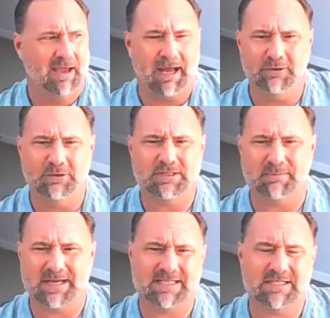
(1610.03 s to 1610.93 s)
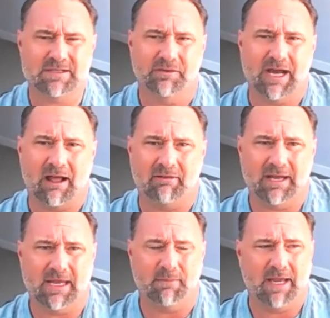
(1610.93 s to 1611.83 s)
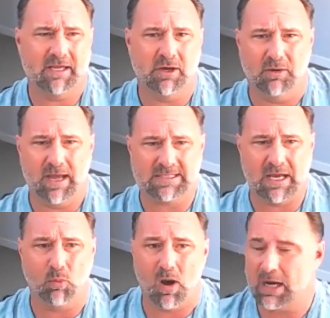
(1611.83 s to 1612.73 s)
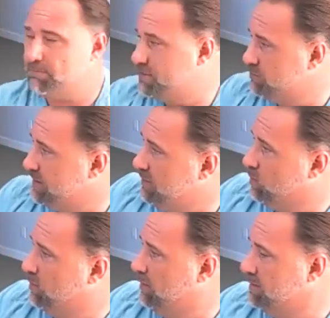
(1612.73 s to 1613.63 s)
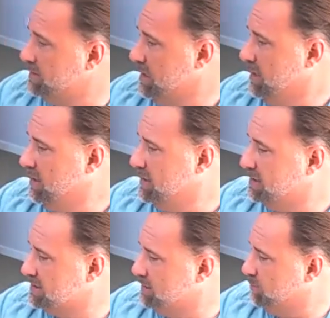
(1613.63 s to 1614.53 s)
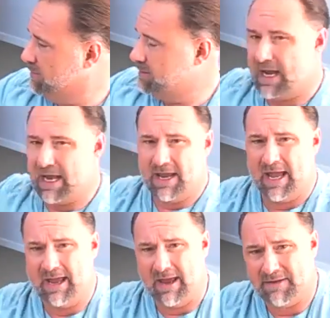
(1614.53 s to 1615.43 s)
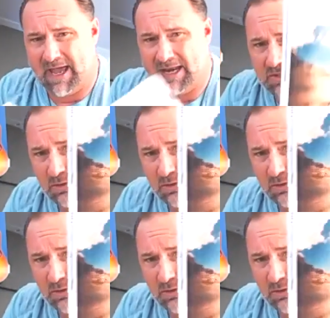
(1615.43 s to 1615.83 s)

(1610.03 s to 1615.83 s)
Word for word: am i losing my sense of reality am i you know as i walk between worlds this is the book that I, I, I've added